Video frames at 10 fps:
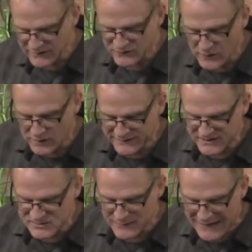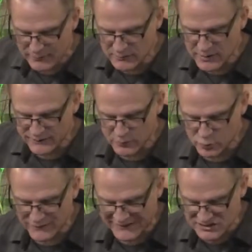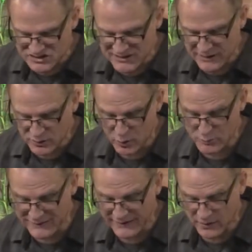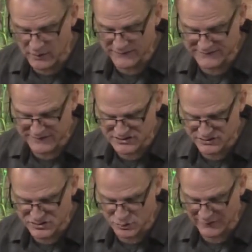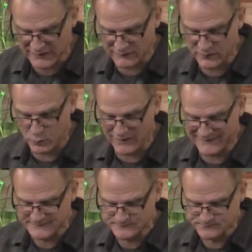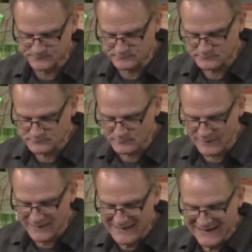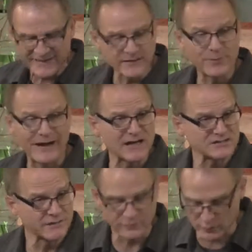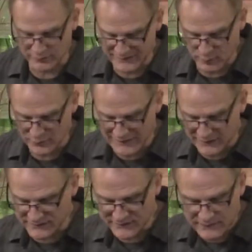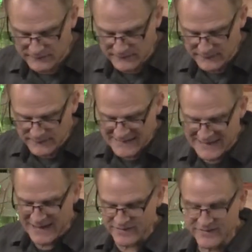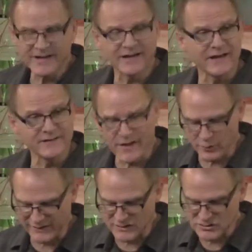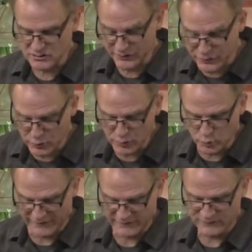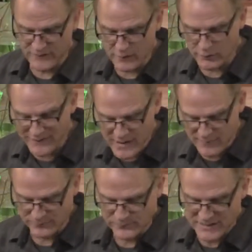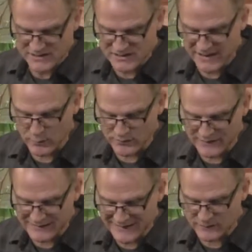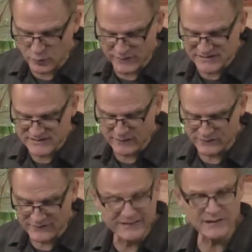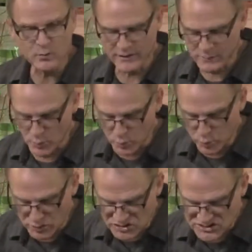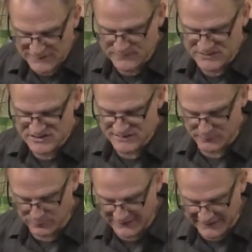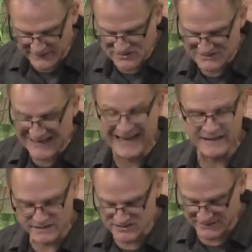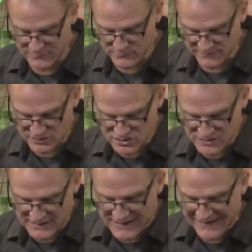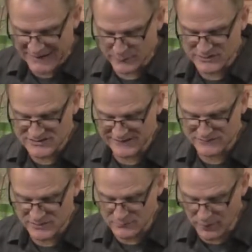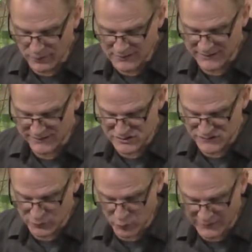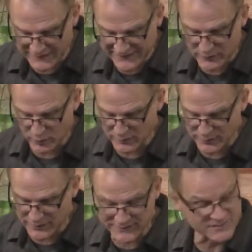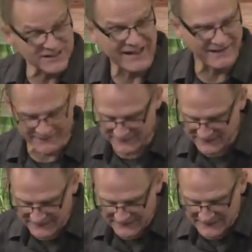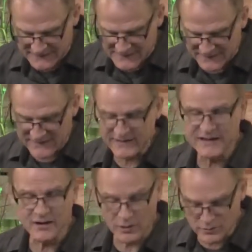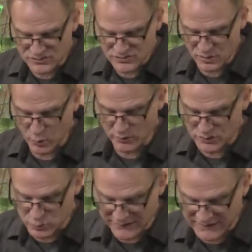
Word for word: fallen is Babylon the Great, she who made all the nations drink of the wine and the passion of her immorality. And then another angel, a third one, followed them, saying with a loud voice, If anyone worships the beast and his image, and receives a mark on his forehead or upon his hand, he also will drink